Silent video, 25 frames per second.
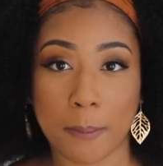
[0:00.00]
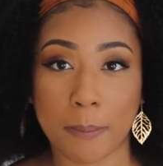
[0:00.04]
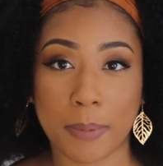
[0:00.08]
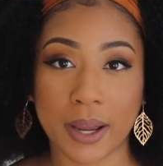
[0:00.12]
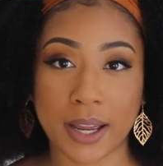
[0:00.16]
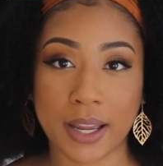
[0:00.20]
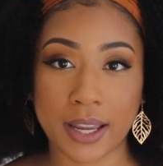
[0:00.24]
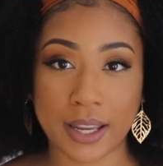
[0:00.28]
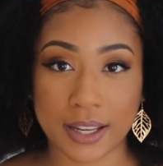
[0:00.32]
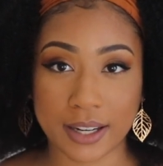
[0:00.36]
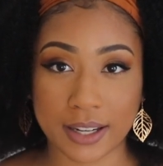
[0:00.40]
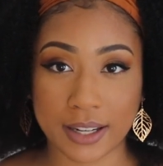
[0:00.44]

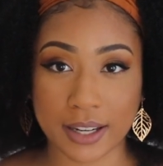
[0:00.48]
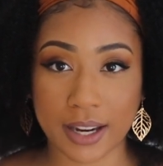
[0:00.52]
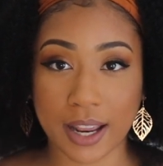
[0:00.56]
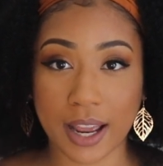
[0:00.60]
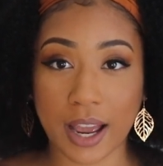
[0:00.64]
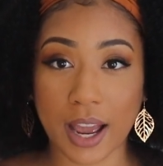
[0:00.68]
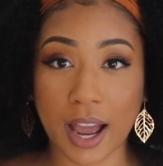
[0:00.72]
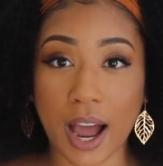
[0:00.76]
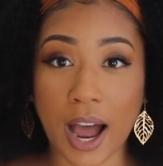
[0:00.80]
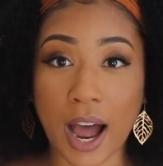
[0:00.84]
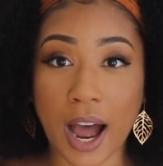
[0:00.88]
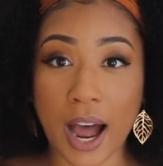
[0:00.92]
but
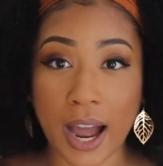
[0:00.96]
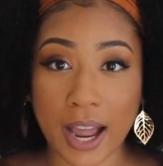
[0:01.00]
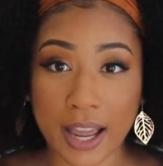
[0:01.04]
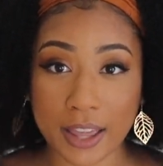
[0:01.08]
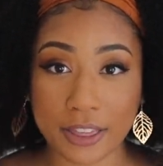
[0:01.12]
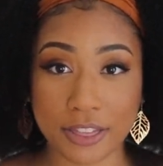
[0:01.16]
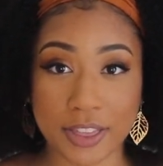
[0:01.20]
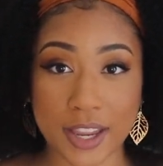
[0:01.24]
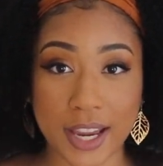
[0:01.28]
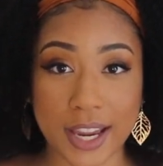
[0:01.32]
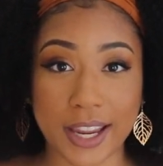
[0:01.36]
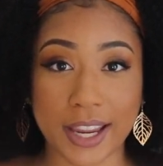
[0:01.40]

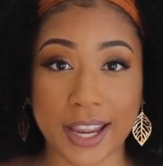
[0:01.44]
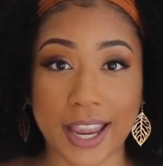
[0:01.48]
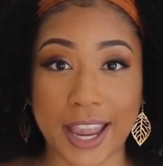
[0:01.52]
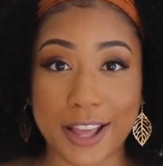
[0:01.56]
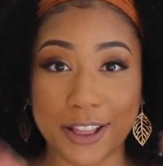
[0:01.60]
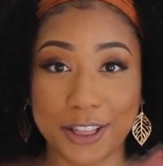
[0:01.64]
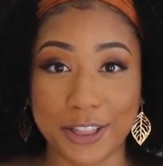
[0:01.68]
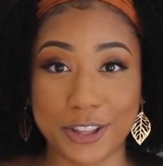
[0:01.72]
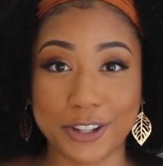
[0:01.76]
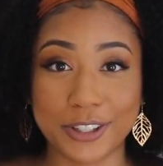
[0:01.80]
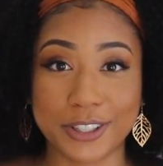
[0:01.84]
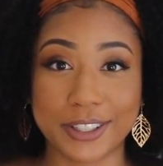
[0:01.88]
I think
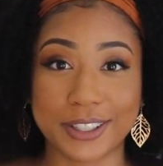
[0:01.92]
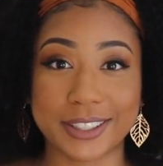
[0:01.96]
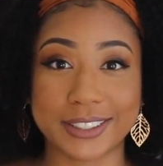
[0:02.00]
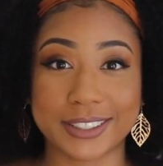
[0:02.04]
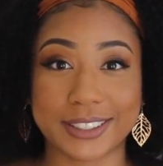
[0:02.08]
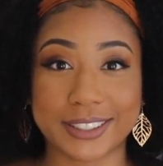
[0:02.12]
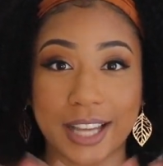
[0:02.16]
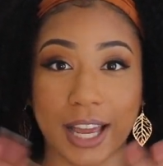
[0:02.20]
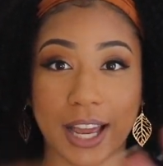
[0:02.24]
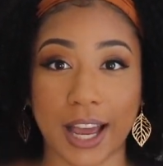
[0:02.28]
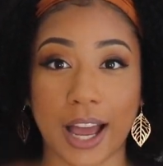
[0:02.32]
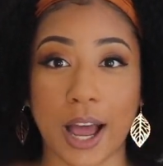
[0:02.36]
it
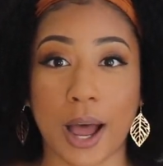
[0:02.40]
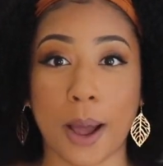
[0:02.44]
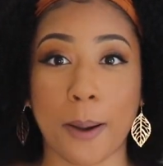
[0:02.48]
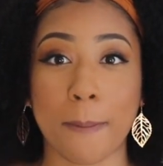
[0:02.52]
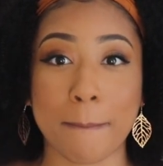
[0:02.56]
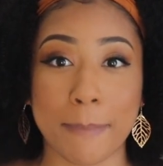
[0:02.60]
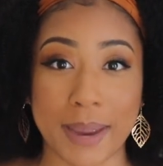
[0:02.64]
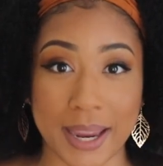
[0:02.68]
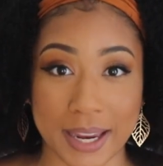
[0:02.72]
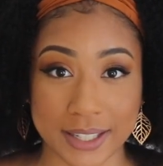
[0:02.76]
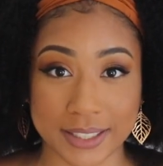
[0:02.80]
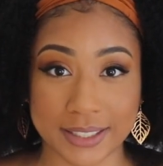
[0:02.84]
looks
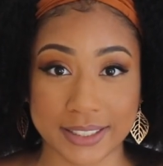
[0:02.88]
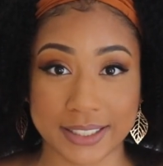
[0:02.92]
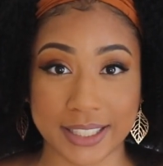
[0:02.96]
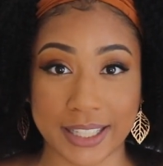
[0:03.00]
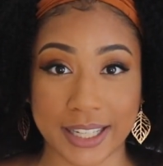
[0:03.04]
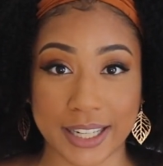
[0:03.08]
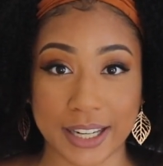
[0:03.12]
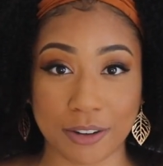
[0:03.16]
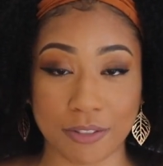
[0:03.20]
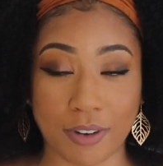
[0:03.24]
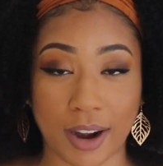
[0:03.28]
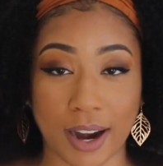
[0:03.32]

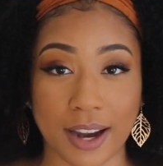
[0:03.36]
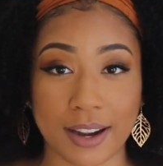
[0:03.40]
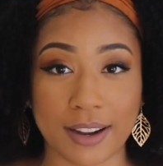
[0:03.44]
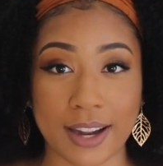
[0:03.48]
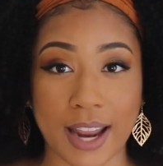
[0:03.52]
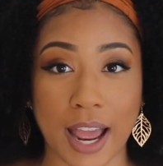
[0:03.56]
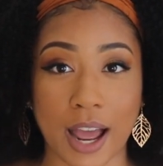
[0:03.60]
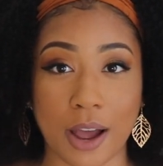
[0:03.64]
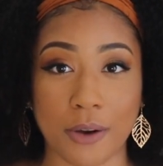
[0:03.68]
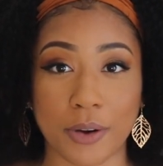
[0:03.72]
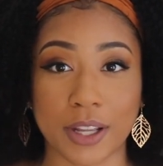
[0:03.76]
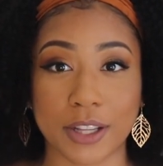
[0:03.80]
amazing right
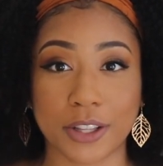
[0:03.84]
now.